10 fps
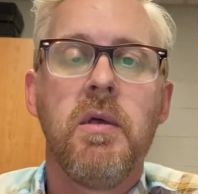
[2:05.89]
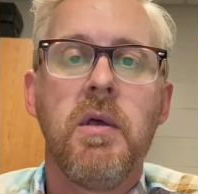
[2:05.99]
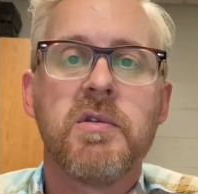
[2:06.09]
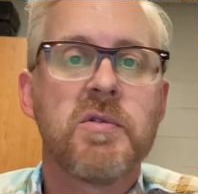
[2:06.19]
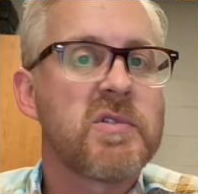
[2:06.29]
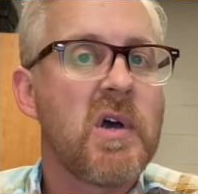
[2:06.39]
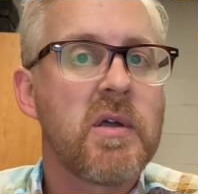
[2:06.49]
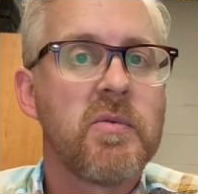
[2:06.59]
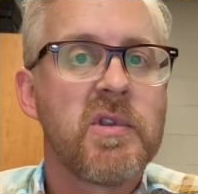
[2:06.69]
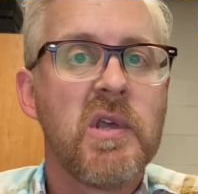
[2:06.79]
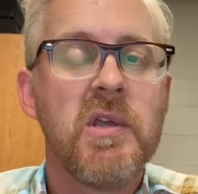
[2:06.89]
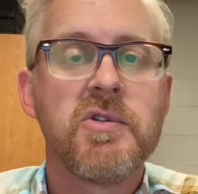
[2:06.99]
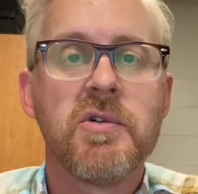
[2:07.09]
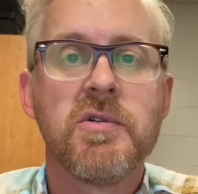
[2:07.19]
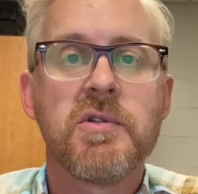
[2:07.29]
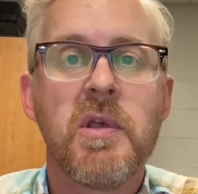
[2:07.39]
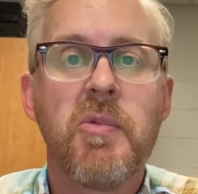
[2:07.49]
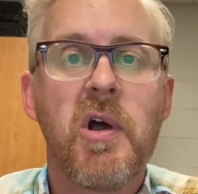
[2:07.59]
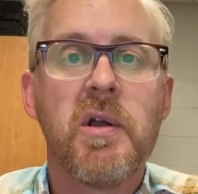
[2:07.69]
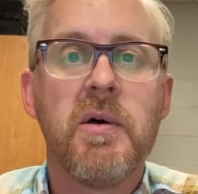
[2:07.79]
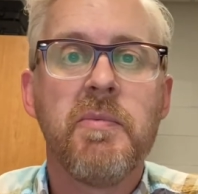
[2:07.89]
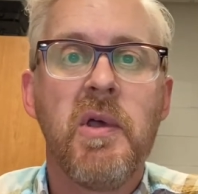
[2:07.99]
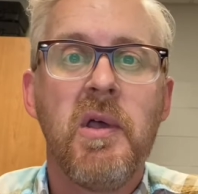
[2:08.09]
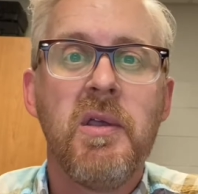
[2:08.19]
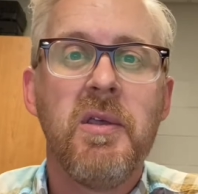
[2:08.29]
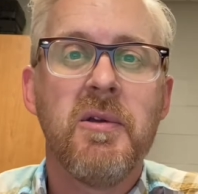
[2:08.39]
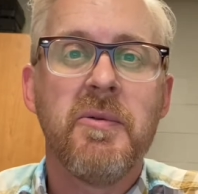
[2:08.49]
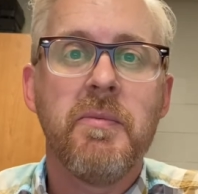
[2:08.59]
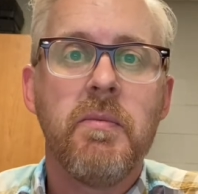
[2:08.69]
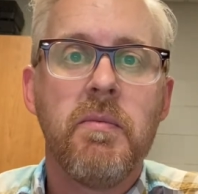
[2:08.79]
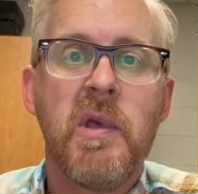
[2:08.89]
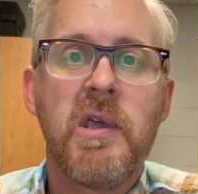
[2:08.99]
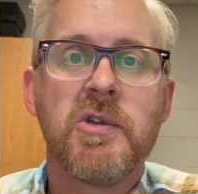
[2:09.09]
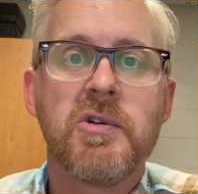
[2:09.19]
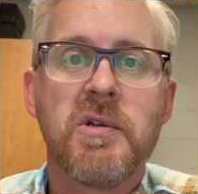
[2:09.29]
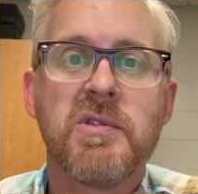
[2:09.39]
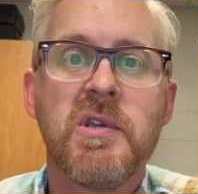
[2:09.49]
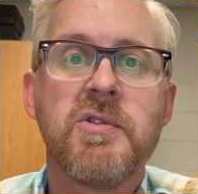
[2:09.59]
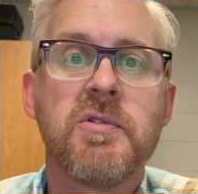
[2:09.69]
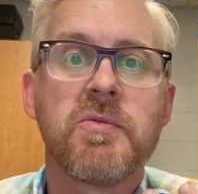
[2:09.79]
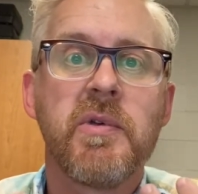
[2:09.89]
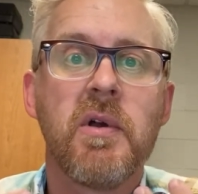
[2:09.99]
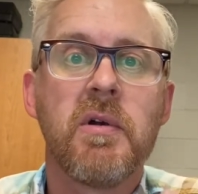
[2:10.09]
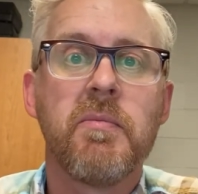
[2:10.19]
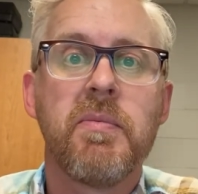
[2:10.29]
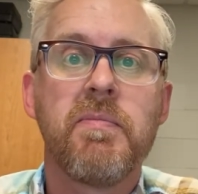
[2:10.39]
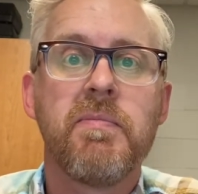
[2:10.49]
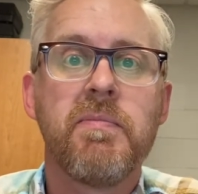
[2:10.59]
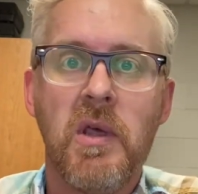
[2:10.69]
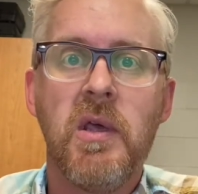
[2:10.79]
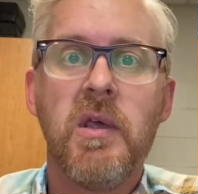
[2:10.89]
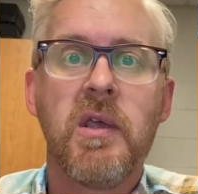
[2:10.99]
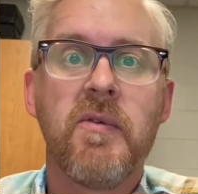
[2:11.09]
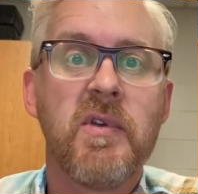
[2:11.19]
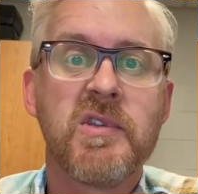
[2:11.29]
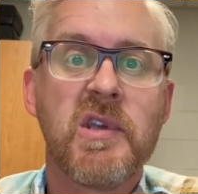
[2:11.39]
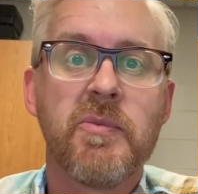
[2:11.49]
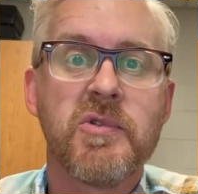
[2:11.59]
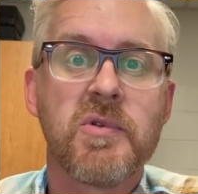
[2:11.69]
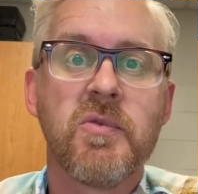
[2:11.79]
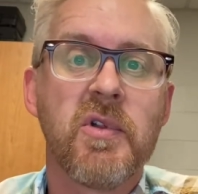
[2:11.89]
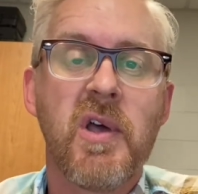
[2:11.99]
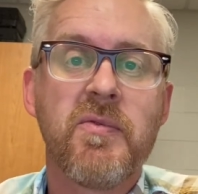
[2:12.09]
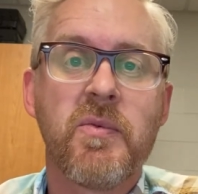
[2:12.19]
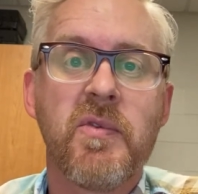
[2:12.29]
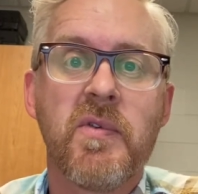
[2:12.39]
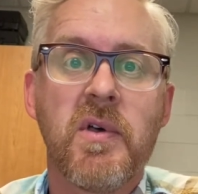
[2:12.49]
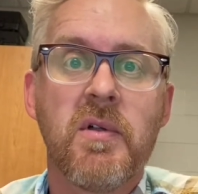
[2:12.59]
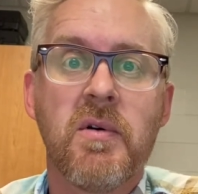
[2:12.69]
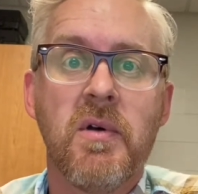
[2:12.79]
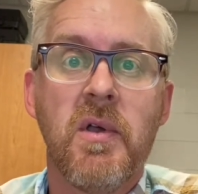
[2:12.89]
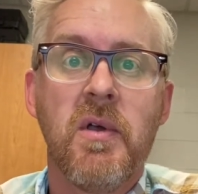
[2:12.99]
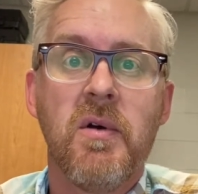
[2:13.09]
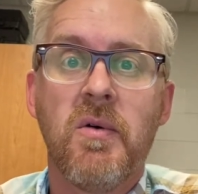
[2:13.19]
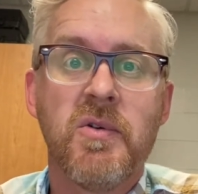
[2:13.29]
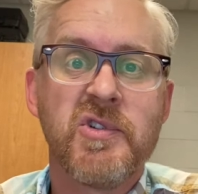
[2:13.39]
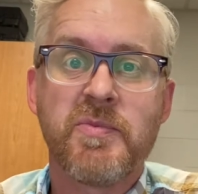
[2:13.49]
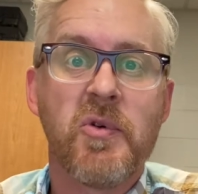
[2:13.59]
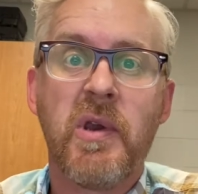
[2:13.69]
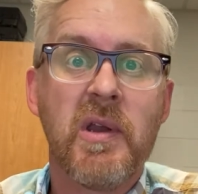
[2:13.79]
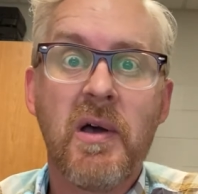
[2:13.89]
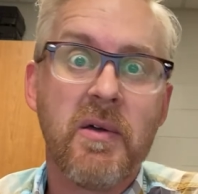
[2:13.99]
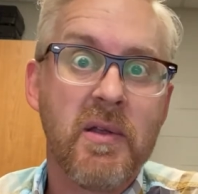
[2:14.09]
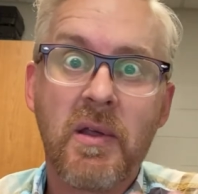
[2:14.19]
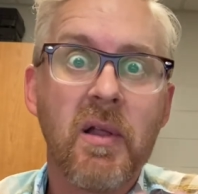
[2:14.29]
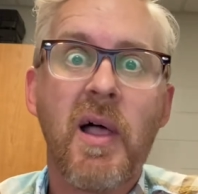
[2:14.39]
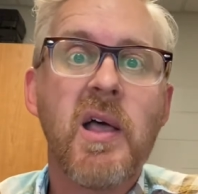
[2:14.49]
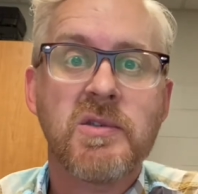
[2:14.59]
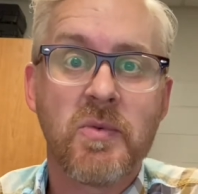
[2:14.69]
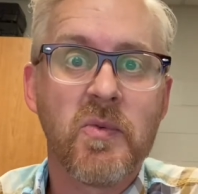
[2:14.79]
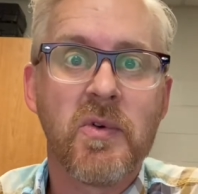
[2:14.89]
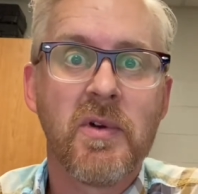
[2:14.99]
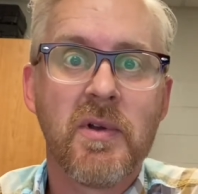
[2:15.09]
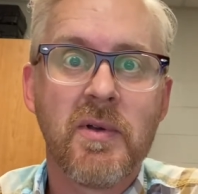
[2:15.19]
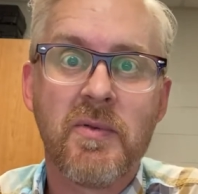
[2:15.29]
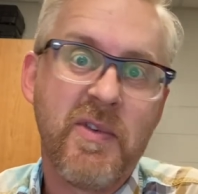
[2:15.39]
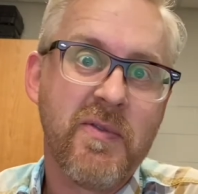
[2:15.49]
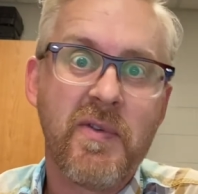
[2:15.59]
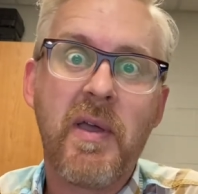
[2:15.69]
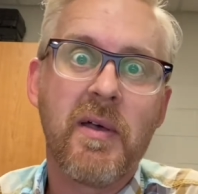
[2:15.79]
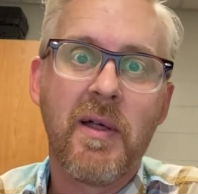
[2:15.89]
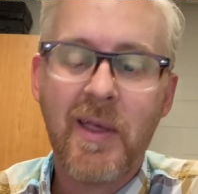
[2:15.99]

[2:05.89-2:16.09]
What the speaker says: As I was talking with teachers, they brought up, making sure as teachers we are giving examples in real life when we fail, or just pointing it out in class when we fail.